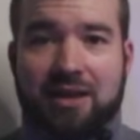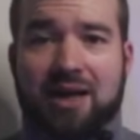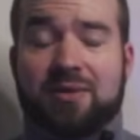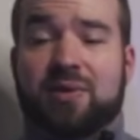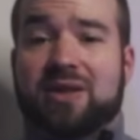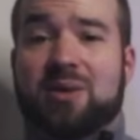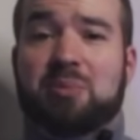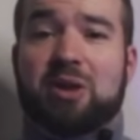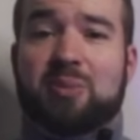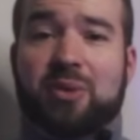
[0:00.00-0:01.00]
And for some
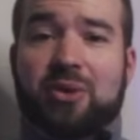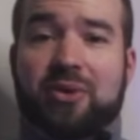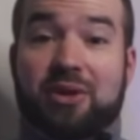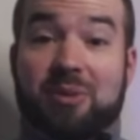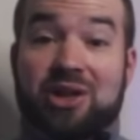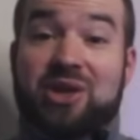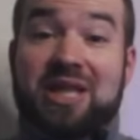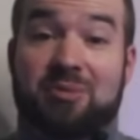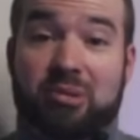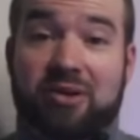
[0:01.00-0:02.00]
people, they're much
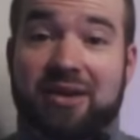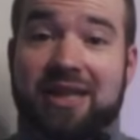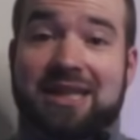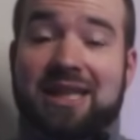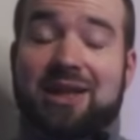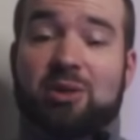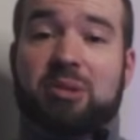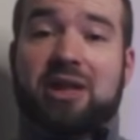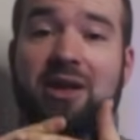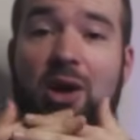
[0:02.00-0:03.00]
deeper. It's like they're
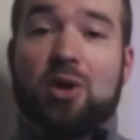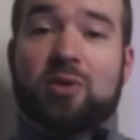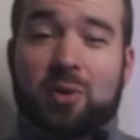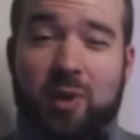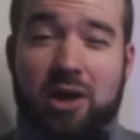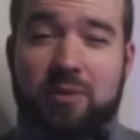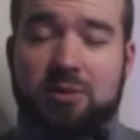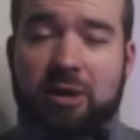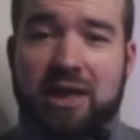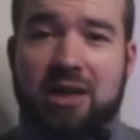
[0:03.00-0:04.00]
being
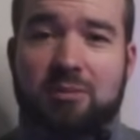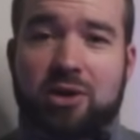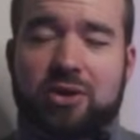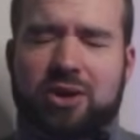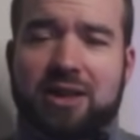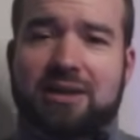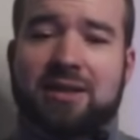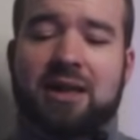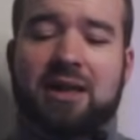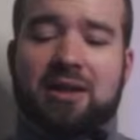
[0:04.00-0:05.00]
overwhelmed by the emotions.